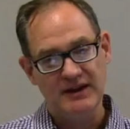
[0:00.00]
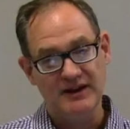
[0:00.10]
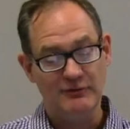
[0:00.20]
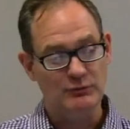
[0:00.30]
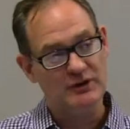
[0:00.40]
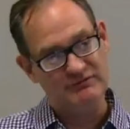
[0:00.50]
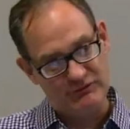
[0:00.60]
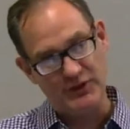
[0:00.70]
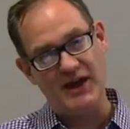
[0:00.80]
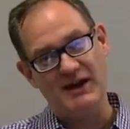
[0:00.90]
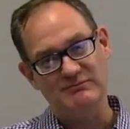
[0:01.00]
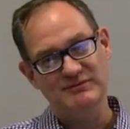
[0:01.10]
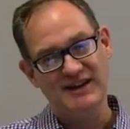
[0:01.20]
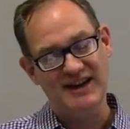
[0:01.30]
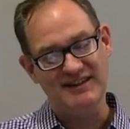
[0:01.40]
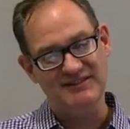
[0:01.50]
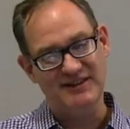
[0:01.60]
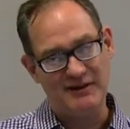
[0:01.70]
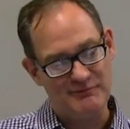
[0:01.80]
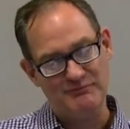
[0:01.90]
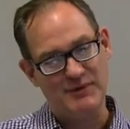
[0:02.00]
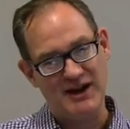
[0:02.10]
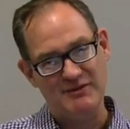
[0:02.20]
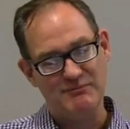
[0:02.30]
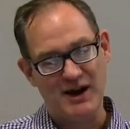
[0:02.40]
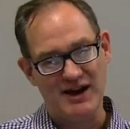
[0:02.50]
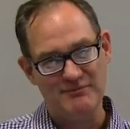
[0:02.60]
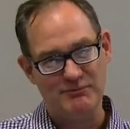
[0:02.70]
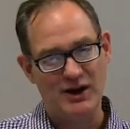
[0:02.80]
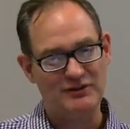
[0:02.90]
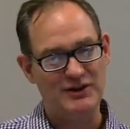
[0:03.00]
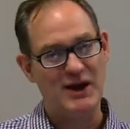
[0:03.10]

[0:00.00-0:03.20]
and well, for them, and by proxy,